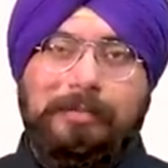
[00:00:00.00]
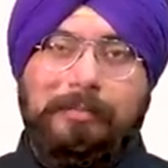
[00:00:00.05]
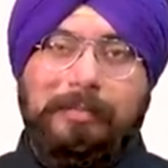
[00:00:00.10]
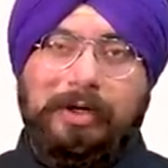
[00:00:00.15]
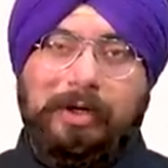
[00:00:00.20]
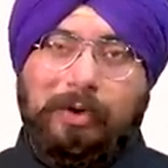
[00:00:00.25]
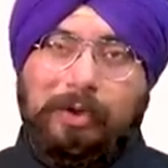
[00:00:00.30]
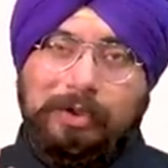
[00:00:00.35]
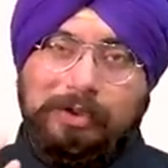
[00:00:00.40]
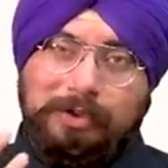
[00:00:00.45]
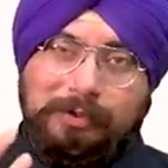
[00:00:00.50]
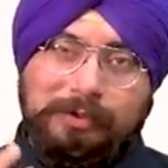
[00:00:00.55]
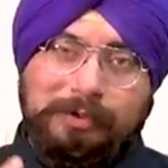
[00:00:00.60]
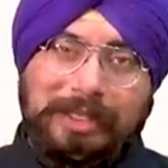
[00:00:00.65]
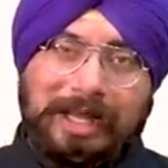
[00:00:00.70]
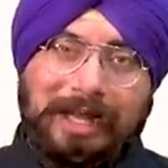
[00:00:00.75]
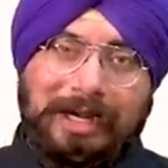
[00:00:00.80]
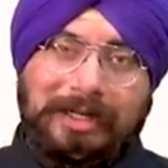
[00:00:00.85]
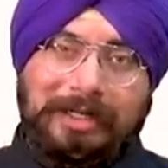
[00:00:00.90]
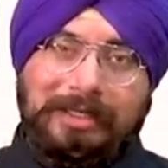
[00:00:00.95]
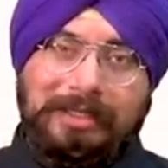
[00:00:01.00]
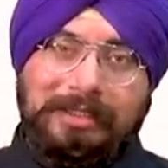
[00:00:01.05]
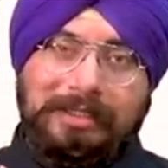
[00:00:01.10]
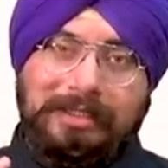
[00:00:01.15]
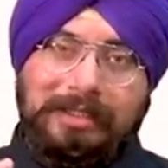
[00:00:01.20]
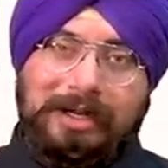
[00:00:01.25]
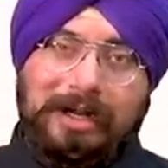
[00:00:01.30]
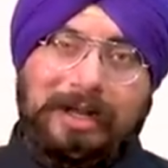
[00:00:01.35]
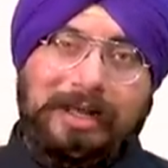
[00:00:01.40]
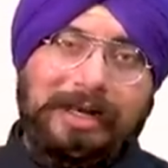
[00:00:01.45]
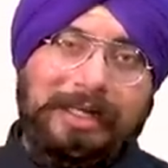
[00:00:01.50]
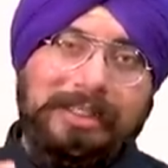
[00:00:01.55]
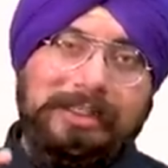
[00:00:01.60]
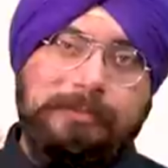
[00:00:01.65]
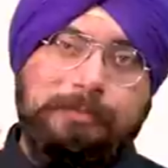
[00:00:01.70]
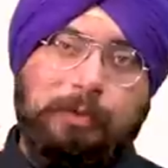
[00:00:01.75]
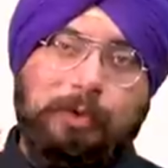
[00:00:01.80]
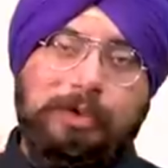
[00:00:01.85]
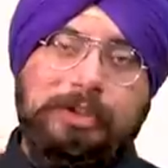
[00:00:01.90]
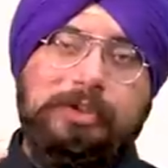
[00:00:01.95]
Because of that, our
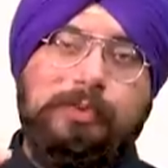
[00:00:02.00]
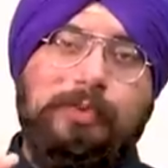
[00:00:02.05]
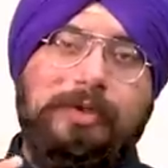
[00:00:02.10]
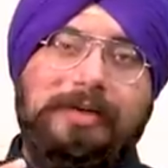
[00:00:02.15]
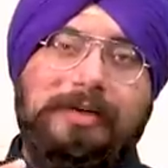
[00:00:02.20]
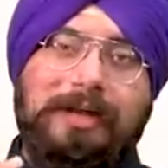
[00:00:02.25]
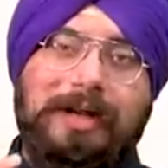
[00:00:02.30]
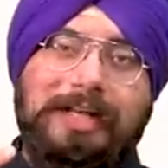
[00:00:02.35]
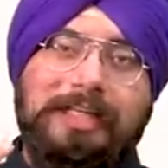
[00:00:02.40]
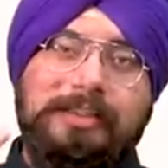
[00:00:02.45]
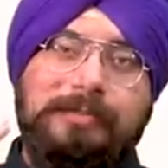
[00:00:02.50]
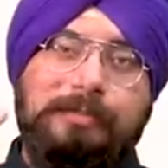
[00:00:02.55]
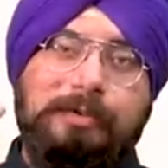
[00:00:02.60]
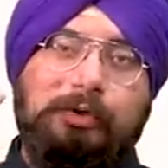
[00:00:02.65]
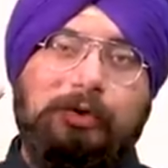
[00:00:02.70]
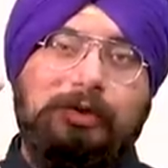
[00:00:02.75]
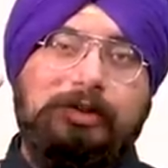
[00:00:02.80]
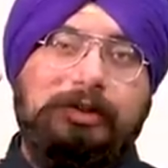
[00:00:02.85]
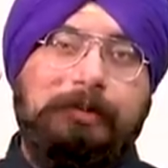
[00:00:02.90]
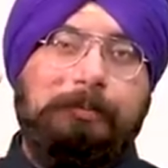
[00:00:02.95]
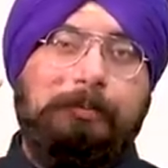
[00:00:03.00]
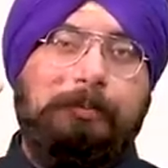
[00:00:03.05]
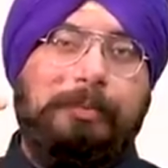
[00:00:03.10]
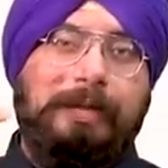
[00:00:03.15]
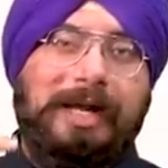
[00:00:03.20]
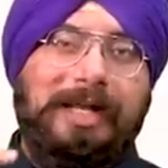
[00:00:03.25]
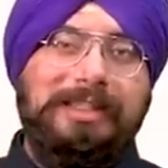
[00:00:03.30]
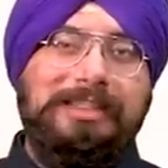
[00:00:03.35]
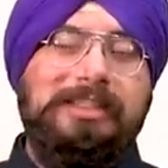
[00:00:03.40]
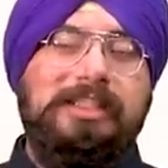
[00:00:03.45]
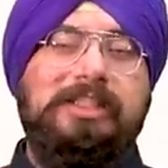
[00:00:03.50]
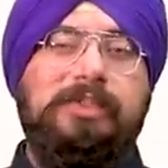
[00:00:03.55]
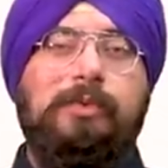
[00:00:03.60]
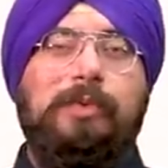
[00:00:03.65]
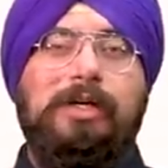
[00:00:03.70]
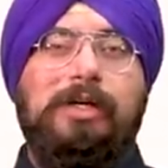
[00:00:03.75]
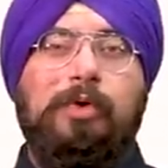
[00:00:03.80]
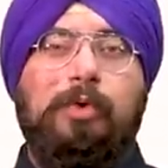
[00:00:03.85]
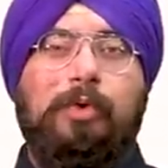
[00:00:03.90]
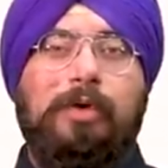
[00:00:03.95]
exports will rise because the prices
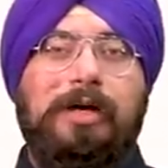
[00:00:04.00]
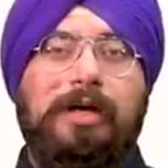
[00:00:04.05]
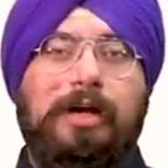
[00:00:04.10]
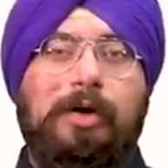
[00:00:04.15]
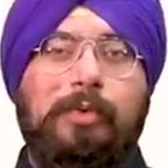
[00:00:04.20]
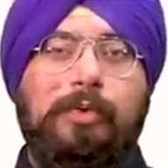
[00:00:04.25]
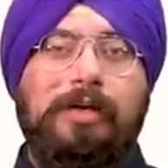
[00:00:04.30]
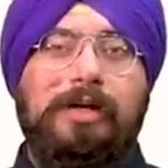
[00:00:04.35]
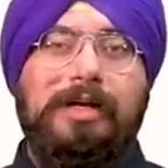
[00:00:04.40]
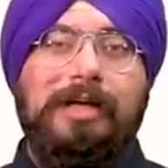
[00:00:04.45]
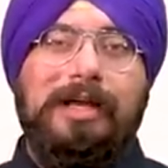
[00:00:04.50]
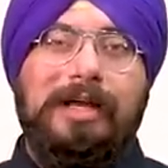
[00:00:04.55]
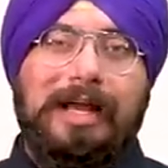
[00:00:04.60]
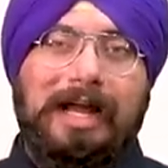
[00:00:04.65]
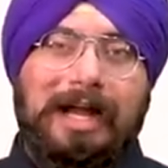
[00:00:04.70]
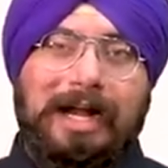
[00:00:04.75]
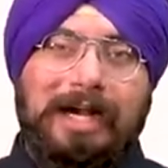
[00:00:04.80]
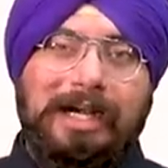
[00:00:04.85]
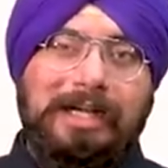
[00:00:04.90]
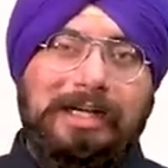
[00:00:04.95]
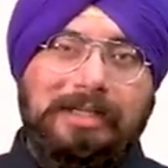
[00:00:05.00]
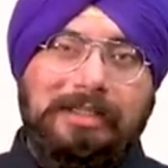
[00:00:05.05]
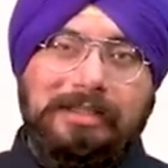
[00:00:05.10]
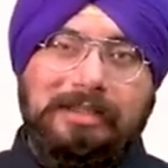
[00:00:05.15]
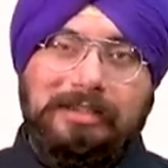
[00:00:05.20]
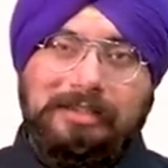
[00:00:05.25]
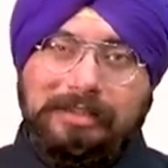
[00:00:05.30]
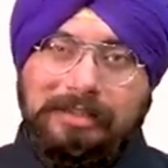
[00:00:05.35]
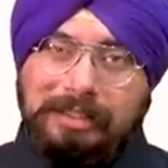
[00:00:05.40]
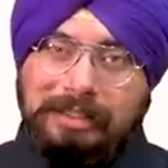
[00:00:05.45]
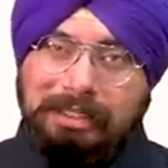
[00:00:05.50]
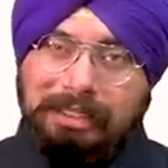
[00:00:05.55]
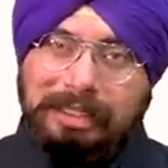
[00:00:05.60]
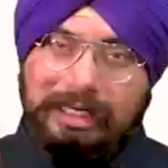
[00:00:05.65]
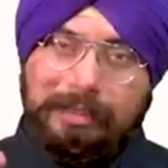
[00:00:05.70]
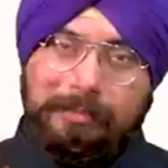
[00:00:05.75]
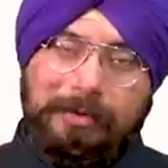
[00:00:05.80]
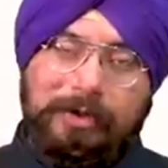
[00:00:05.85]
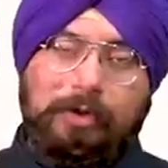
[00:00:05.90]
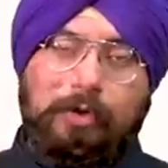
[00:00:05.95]
will lower down and the
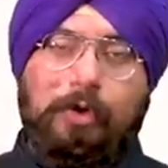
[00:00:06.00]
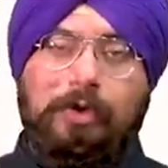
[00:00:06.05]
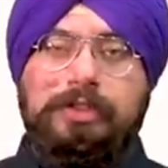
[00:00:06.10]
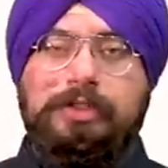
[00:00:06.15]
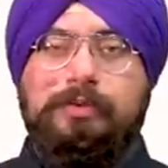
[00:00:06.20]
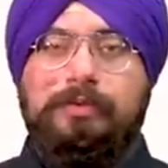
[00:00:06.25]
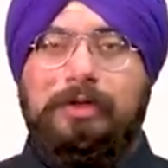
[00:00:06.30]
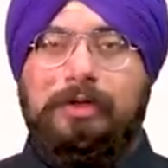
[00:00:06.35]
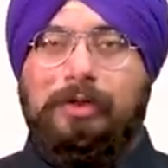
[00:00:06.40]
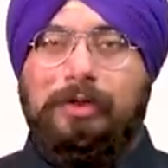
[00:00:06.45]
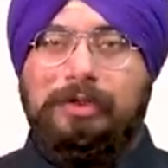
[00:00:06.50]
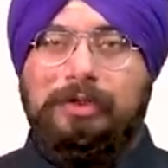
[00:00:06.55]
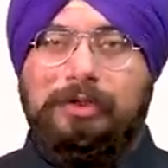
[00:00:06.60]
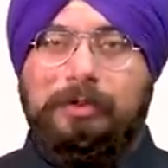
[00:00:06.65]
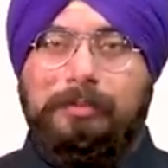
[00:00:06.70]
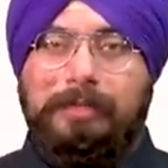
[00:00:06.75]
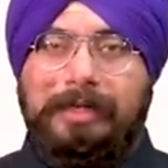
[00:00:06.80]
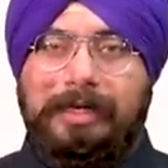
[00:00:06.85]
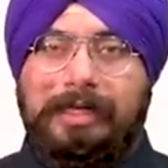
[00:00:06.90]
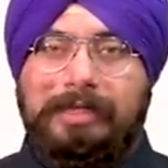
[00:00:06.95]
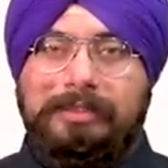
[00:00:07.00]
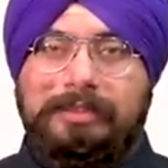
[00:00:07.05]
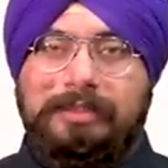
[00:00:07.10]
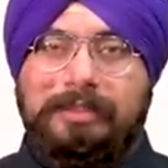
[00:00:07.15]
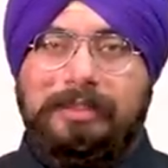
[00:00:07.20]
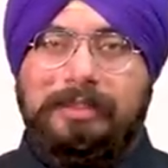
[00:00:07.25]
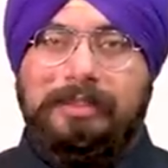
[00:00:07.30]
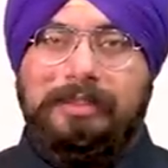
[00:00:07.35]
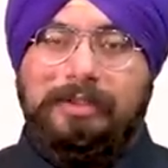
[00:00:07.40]
labor cost will also be less.